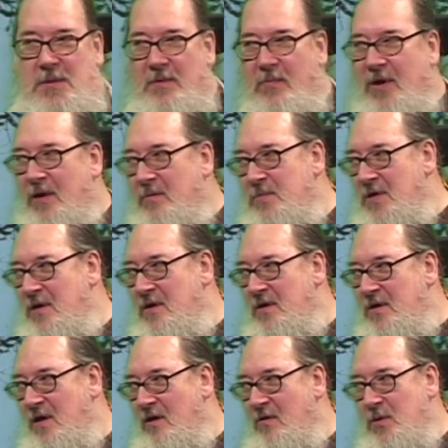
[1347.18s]
somebody comes in
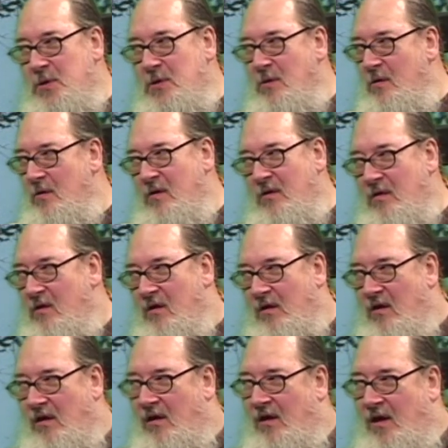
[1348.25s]
and tells you,
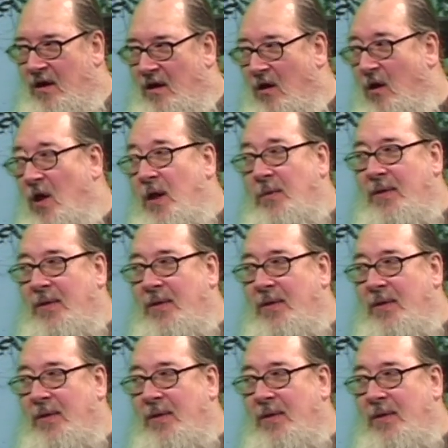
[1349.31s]
you know,